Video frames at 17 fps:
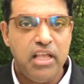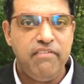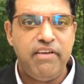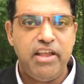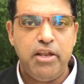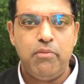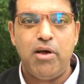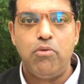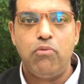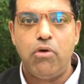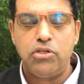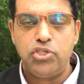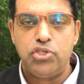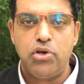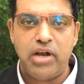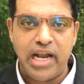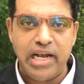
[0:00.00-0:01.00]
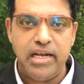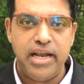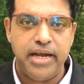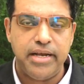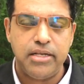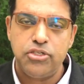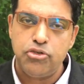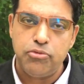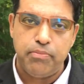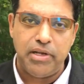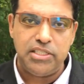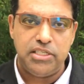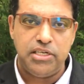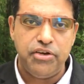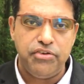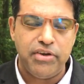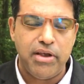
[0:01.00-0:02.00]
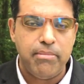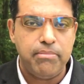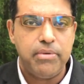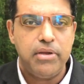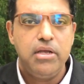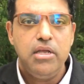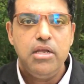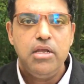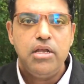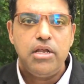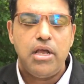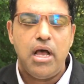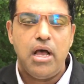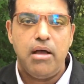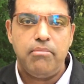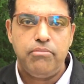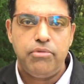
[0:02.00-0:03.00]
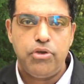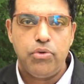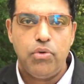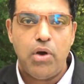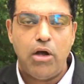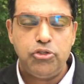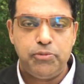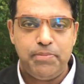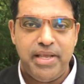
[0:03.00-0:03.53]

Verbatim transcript: if anyone wants to write letters to President Trump, Um, to House